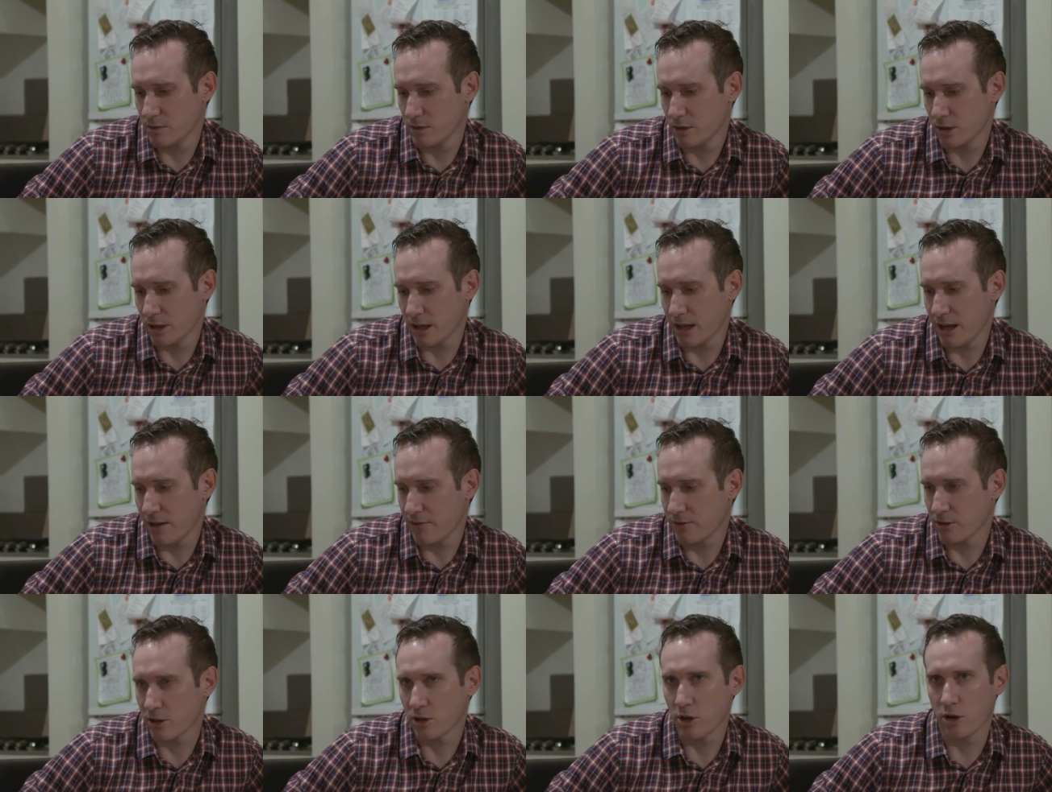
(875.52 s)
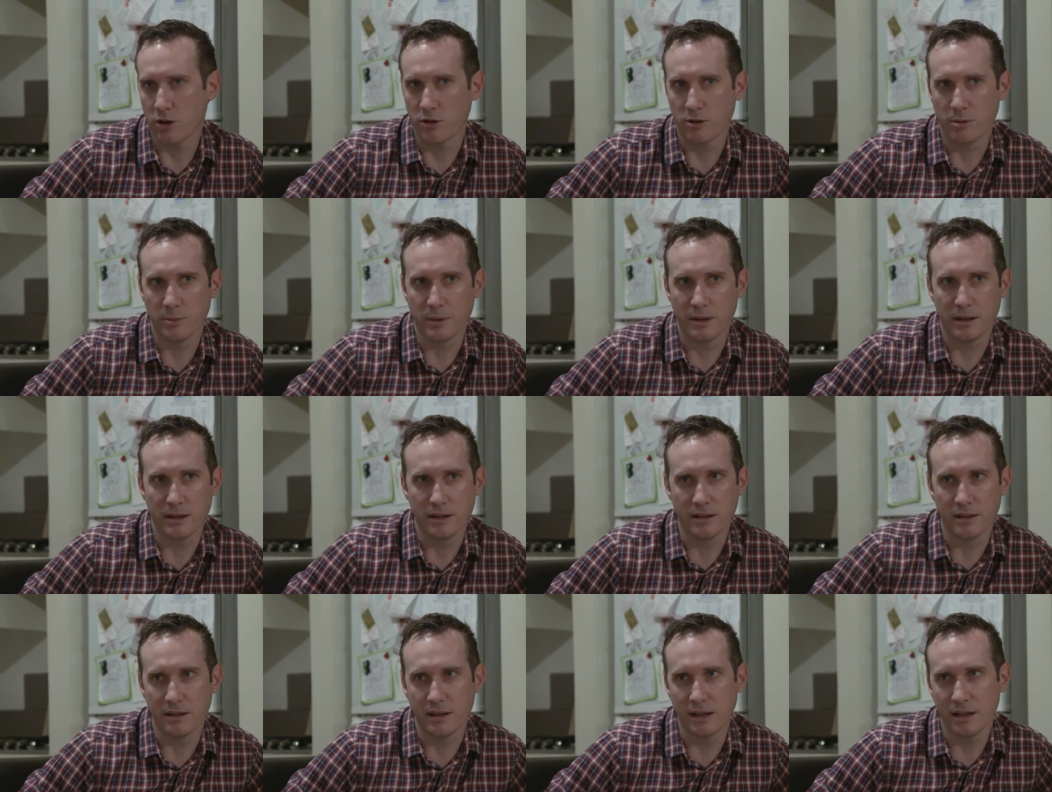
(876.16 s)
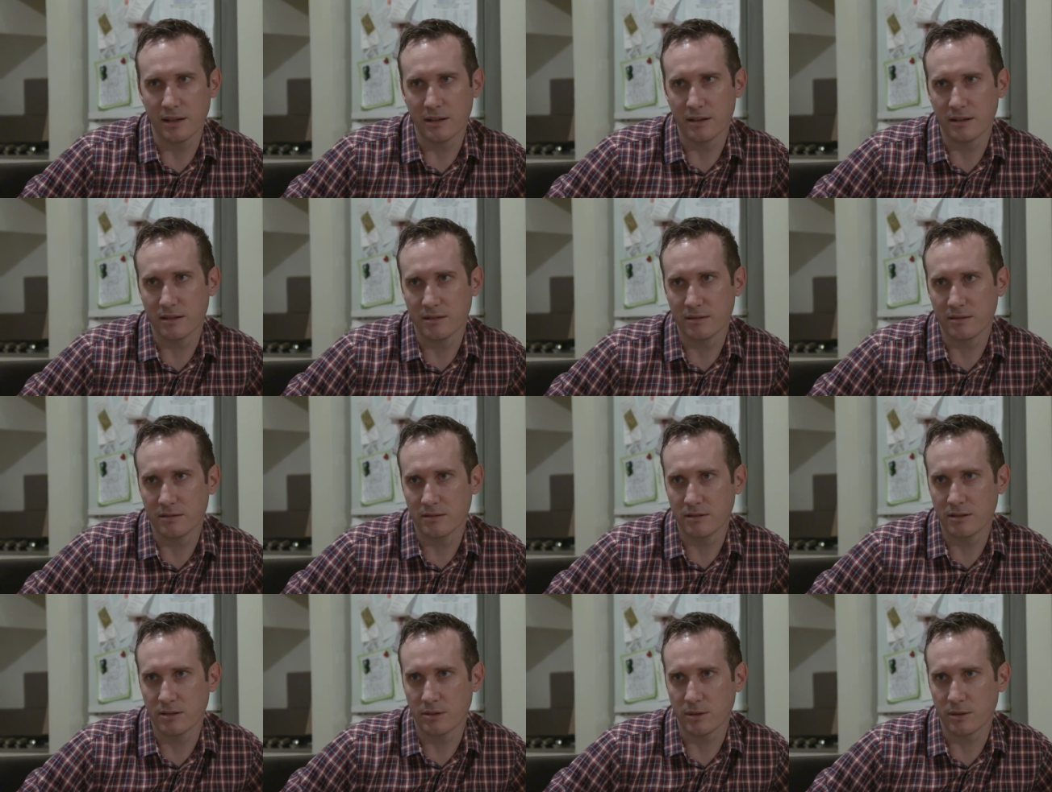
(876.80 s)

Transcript: looking after Connor a bit and